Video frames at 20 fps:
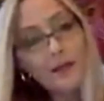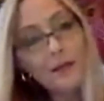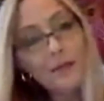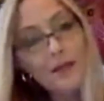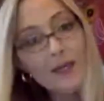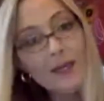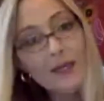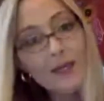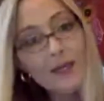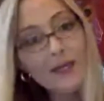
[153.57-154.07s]

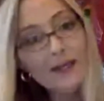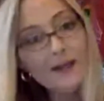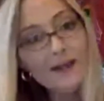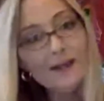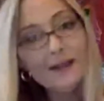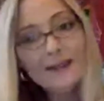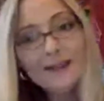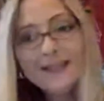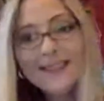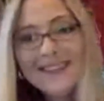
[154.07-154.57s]
Hi,
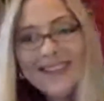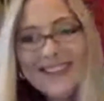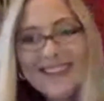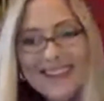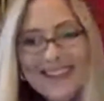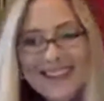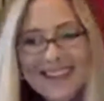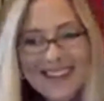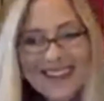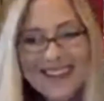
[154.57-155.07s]
everybody.
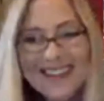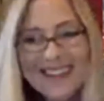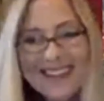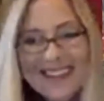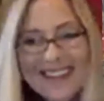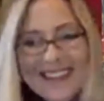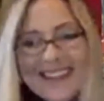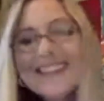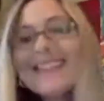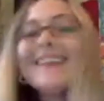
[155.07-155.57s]

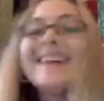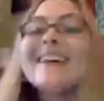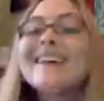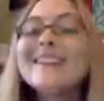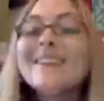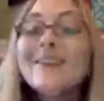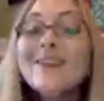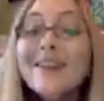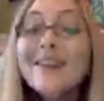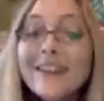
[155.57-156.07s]

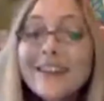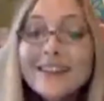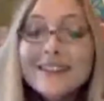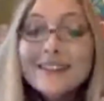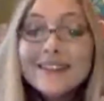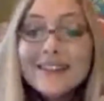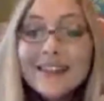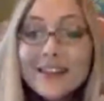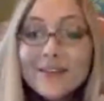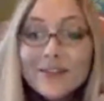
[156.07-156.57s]
Look, it's
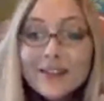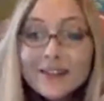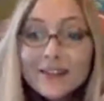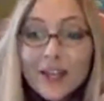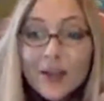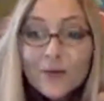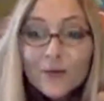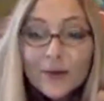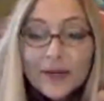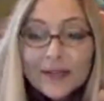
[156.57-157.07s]
Steve and
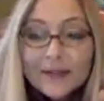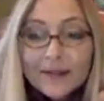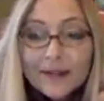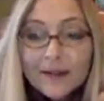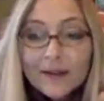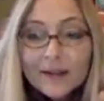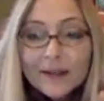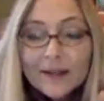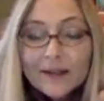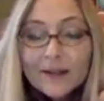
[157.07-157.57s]
Steph Resale
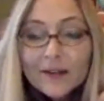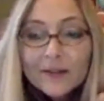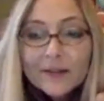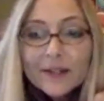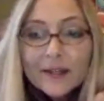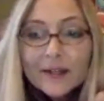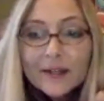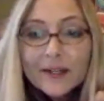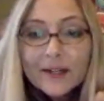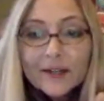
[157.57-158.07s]
Killers. They're
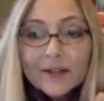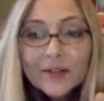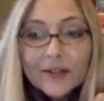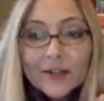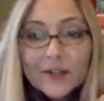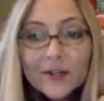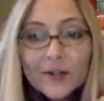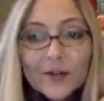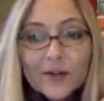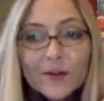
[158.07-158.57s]
here
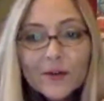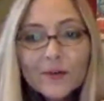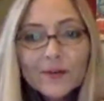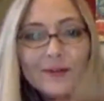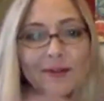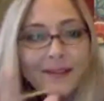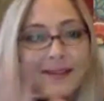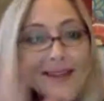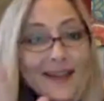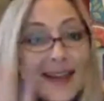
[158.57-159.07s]
too.
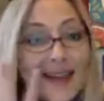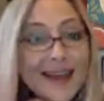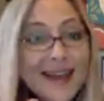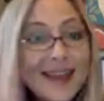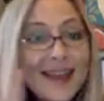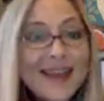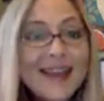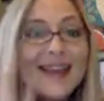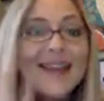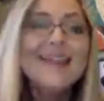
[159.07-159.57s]

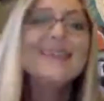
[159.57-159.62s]
Hey.